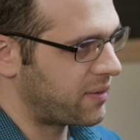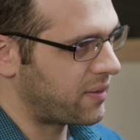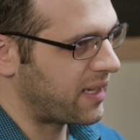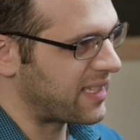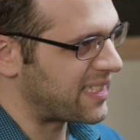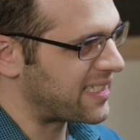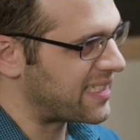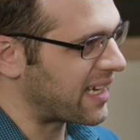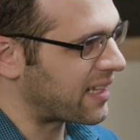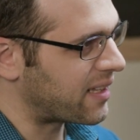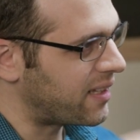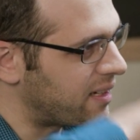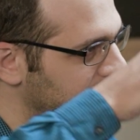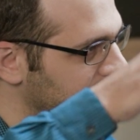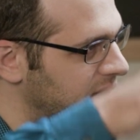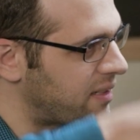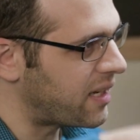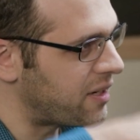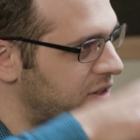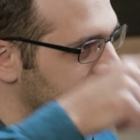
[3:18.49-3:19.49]

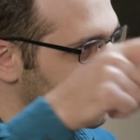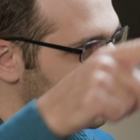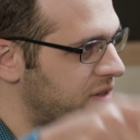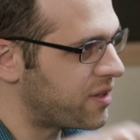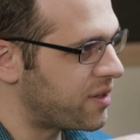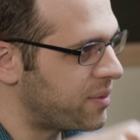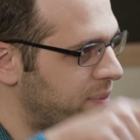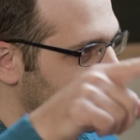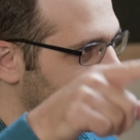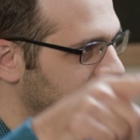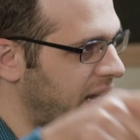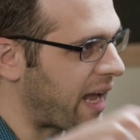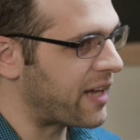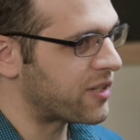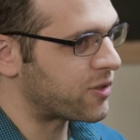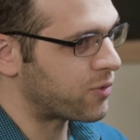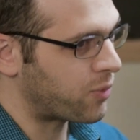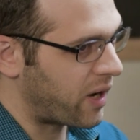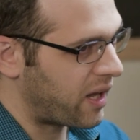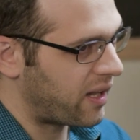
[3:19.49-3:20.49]
cyclical nature to the book,
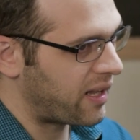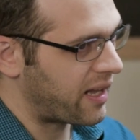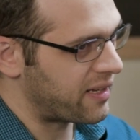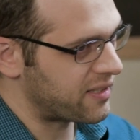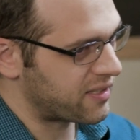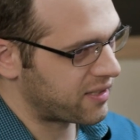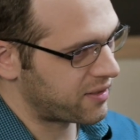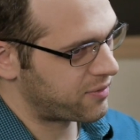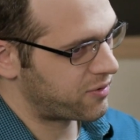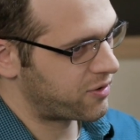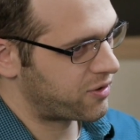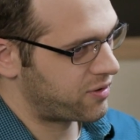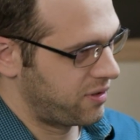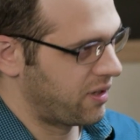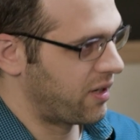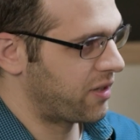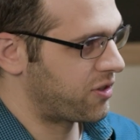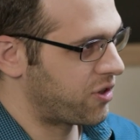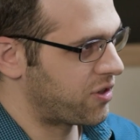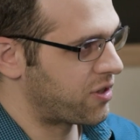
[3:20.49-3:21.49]
as well as a
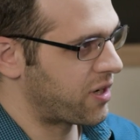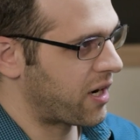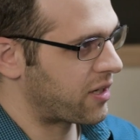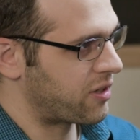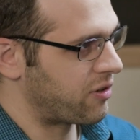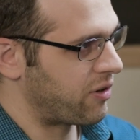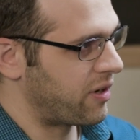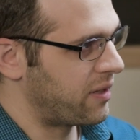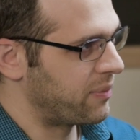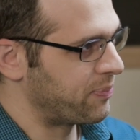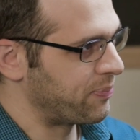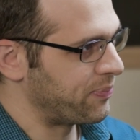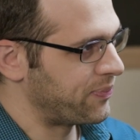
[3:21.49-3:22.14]
trajectory.